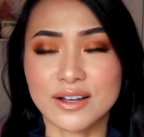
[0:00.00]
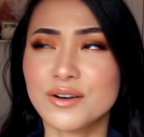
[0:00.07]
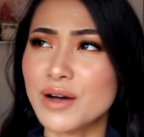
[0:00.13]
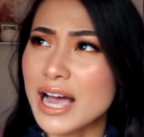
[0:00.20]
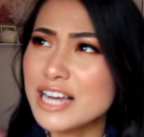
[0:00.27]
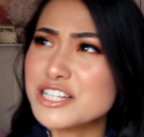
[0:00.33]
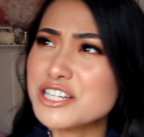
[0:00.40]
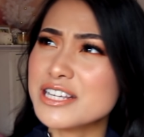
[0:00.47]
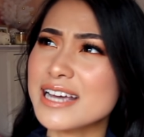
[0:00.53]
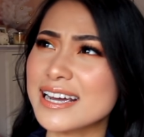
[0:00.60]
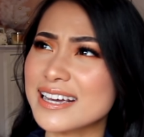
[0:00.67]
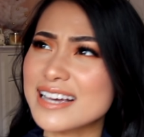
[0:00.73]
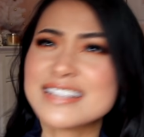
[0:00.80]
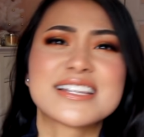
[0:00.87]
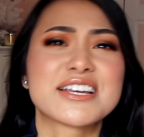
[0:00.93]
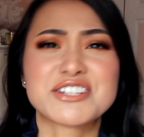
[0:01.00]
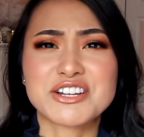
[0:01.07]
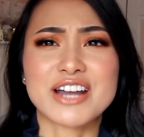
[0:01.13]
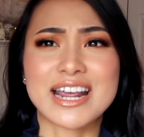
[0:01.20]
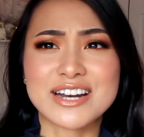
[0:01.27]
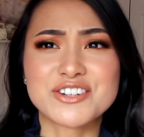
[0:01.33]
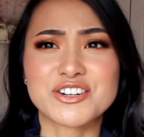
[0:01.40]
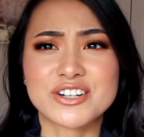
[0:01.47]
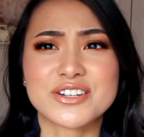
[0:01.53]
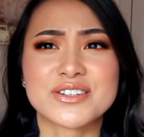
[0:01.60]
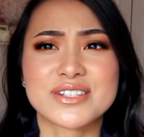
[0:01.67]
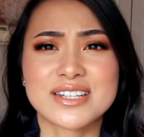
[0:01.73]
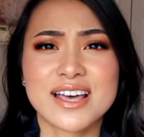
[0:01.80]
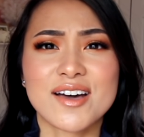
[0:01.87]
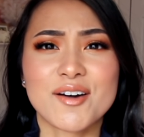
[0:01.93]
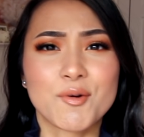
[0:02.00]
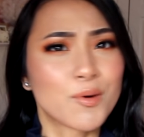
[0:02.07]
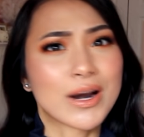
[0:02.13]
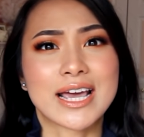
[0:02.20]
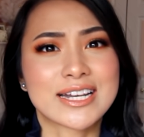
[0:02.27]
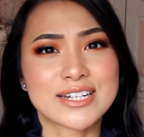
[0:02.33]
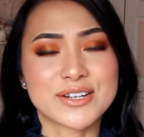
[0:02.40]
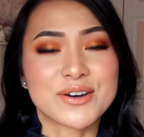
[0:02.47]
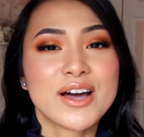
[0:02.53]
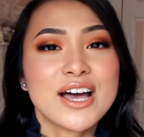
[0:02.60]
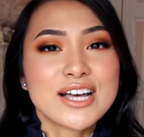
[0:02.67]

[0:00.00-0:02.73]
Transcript: Oh, actually, I guess I should introduce what I do.